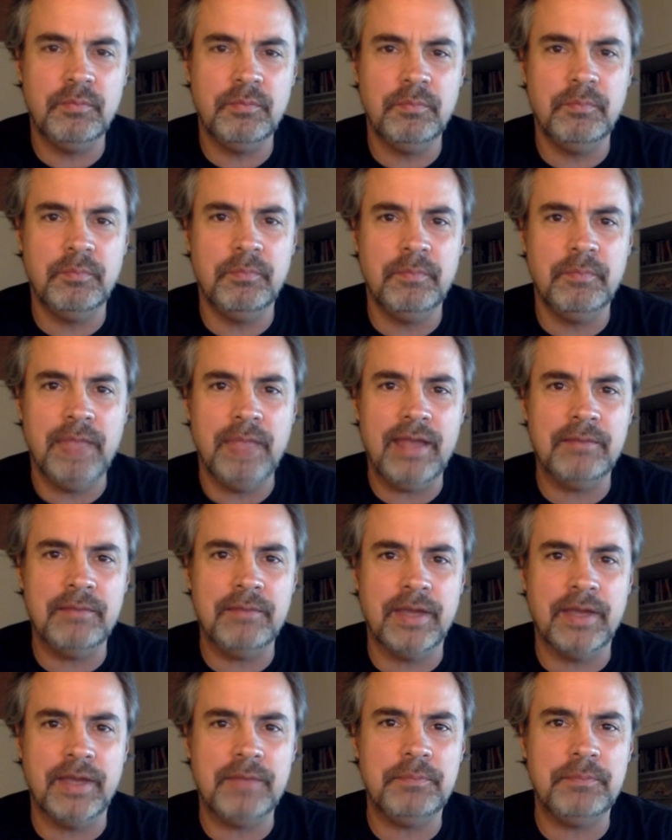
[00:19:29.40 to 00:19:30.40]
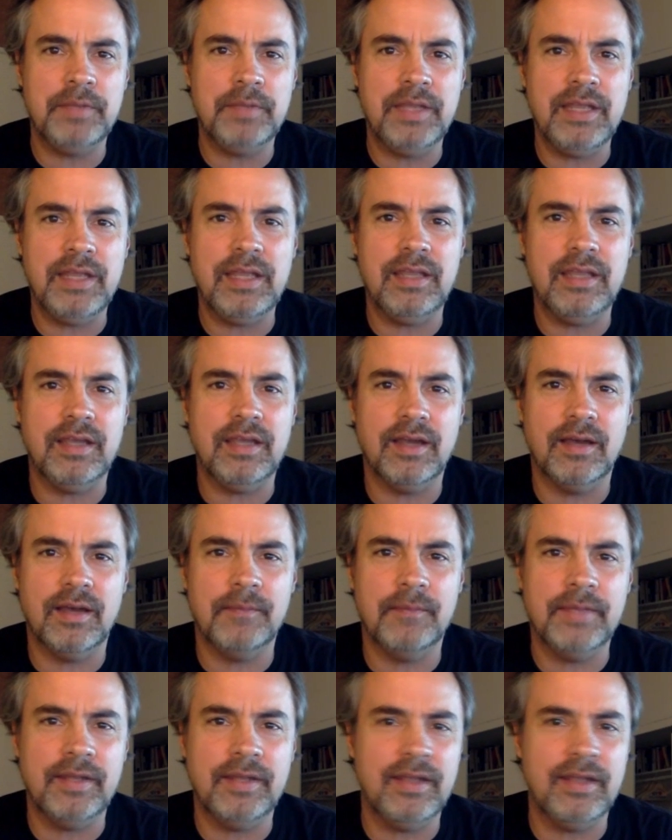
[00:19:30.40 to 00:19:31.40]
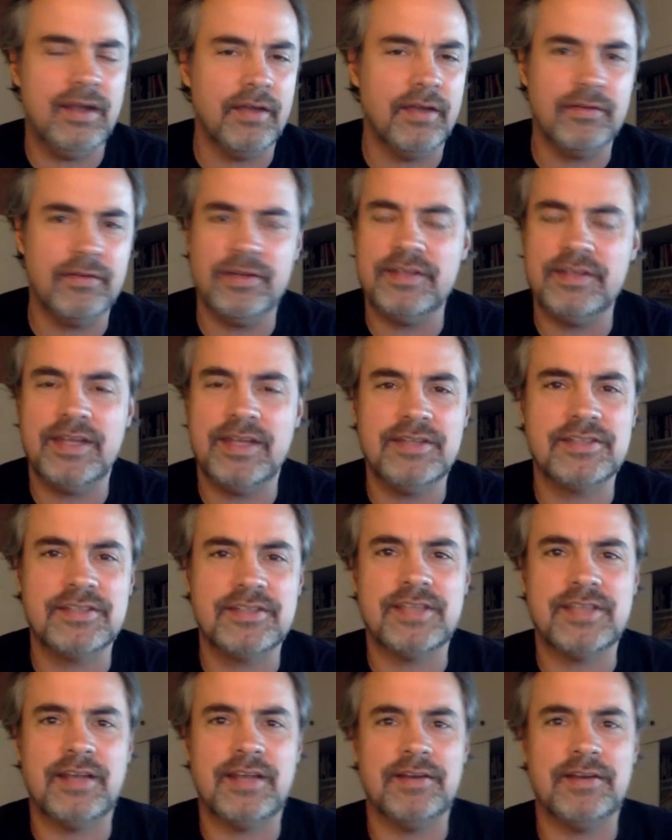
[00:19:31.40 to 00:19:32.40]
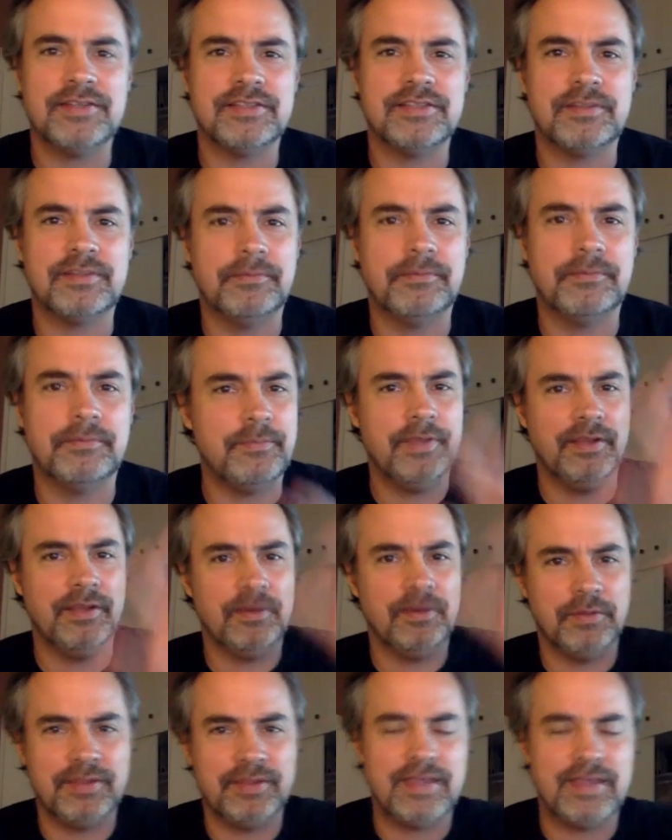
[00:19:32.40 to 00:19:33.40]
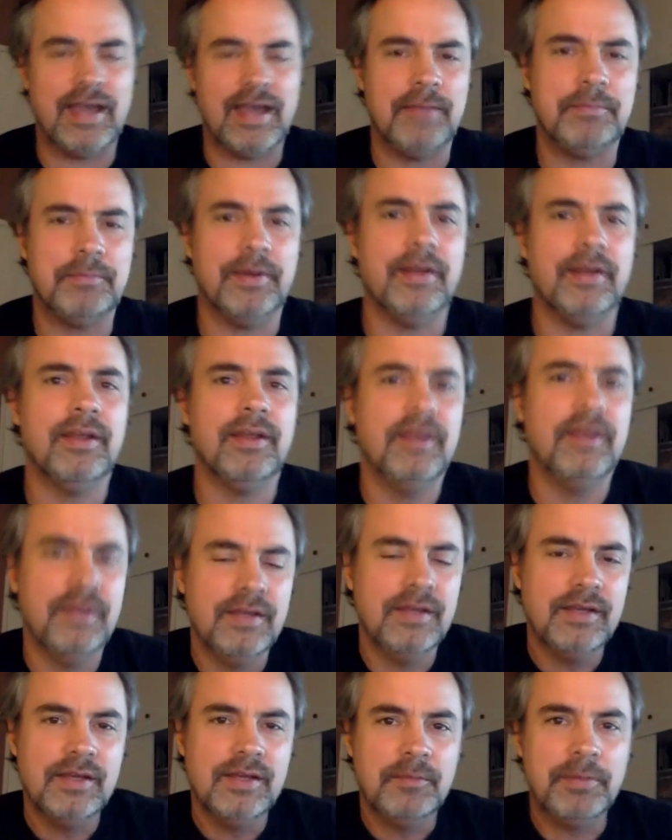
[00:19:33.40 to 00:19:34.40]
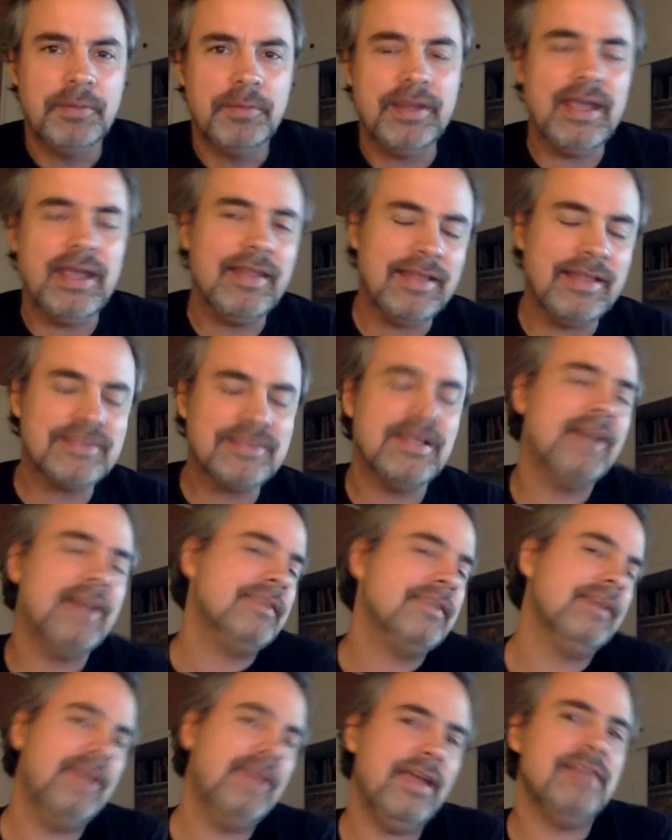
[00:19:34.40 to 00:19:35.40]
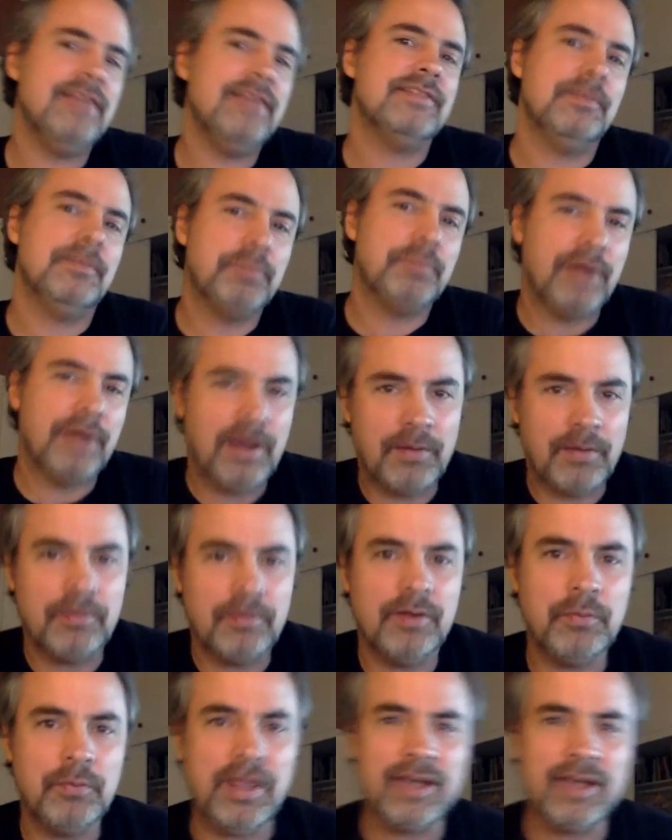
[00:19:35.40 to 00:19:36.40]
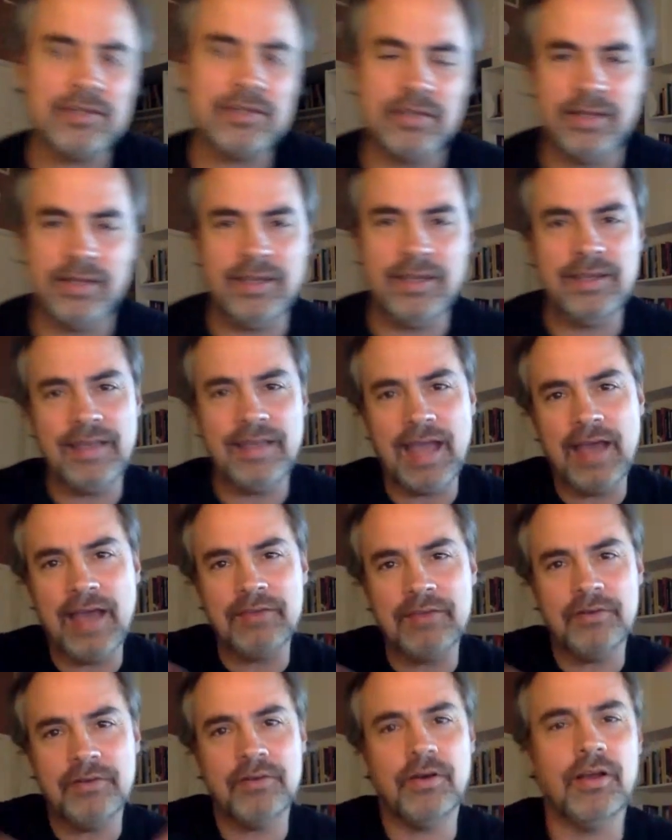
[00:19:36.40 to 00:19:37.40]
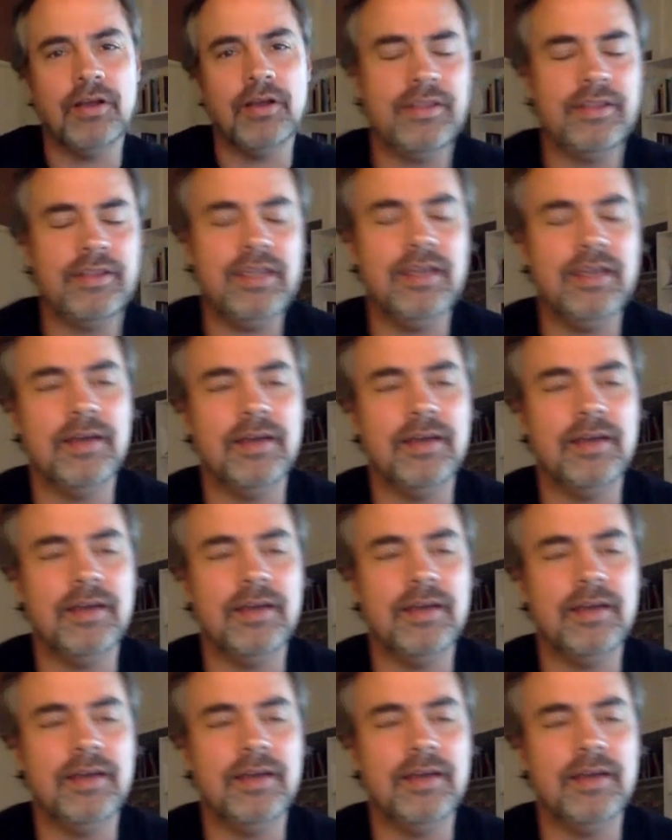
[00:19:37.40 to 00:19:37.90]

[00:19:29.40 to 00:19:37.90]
men might be in other detention centers, and so I'm familiar with that. But yeah, that's not the case at Broward. We actually gathered all the